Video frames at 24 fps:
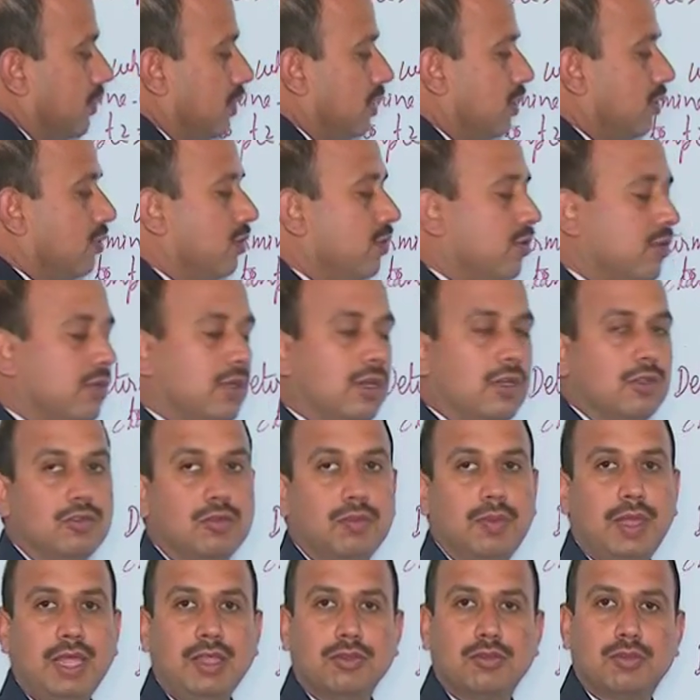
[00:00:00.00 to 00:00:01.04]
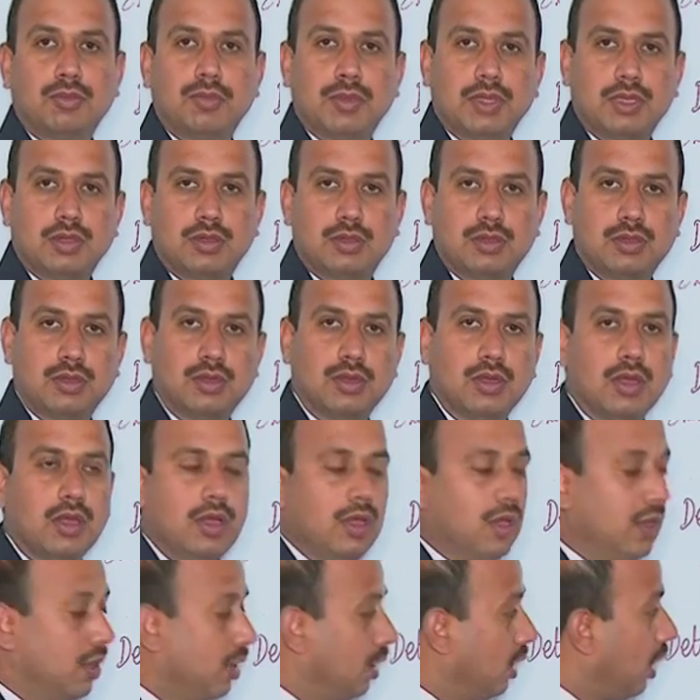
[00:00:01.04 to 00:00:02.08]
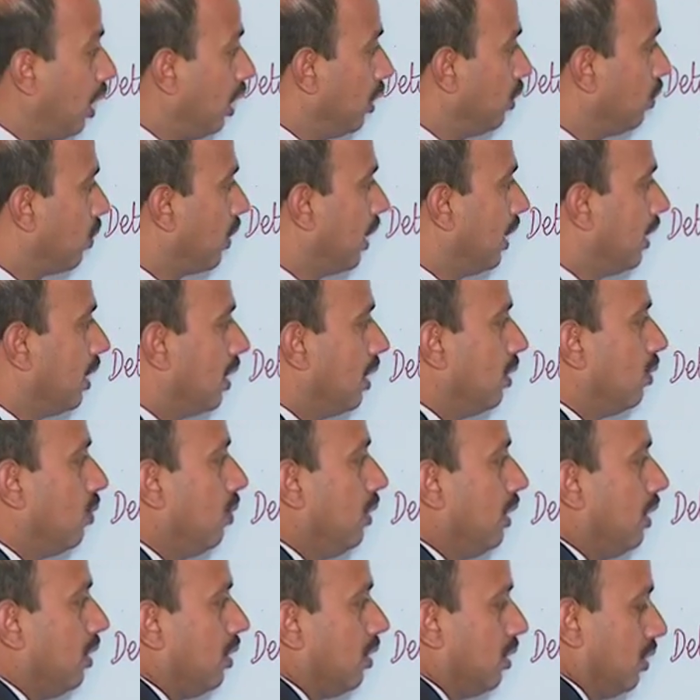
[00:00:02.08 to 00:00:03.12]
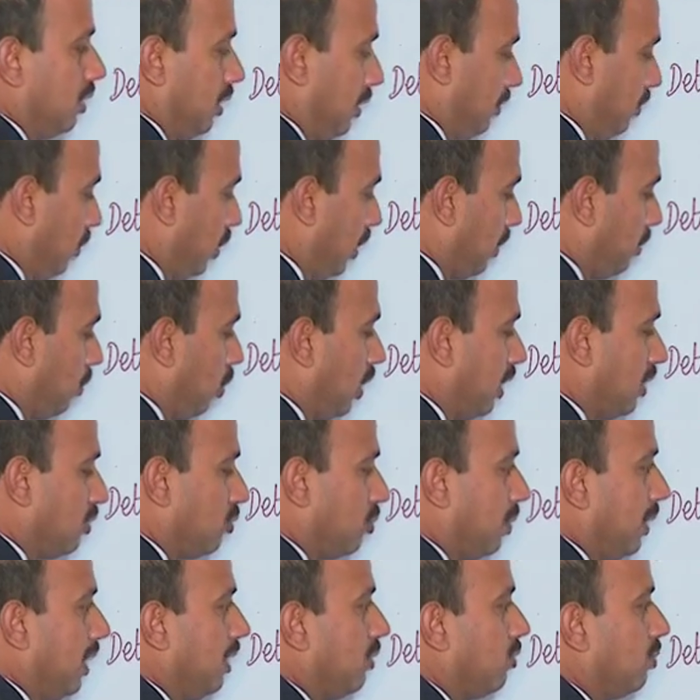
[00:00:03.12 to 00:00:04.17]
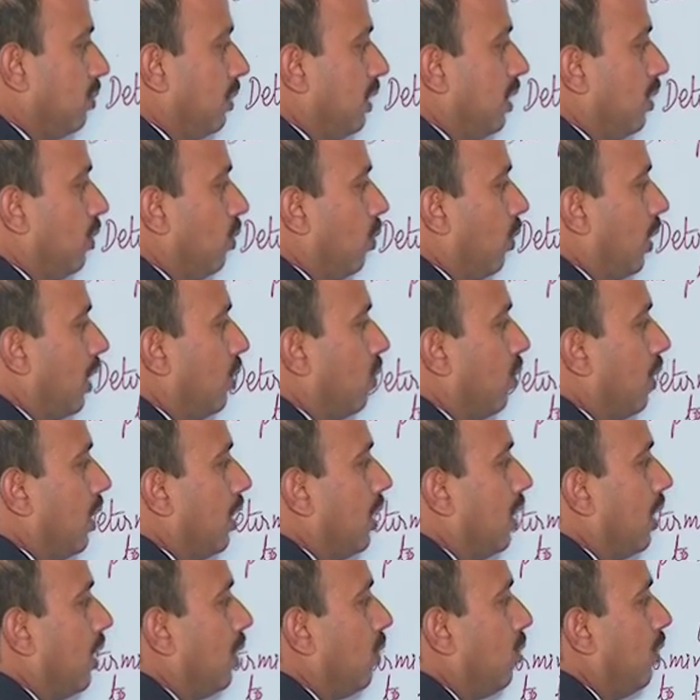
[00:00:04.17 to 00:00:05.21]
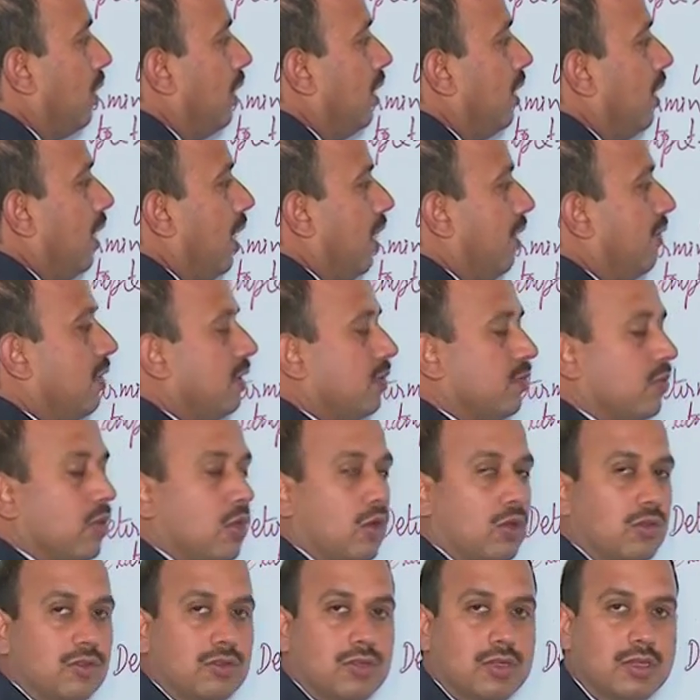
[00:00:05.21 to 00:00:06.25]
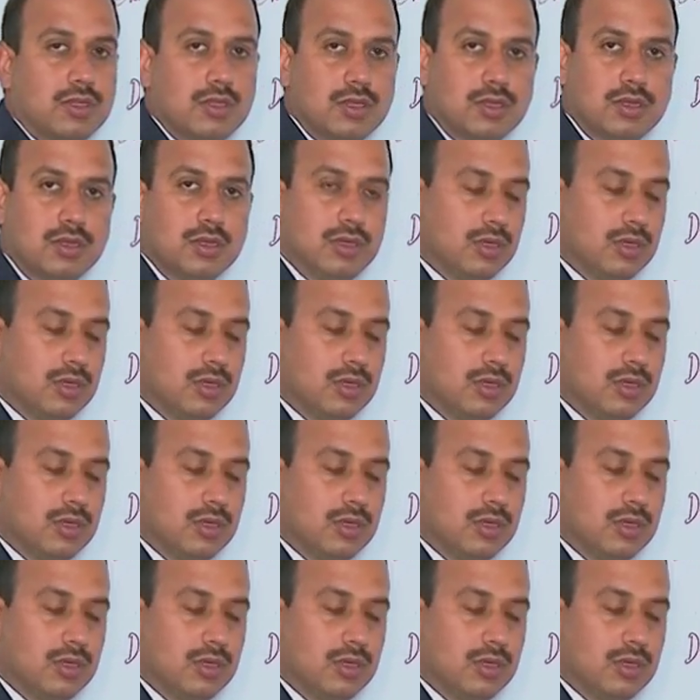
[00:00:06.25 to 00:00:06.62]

This is the displacement. Now, you can calculate if you have got displacement what you can calculate average velocity.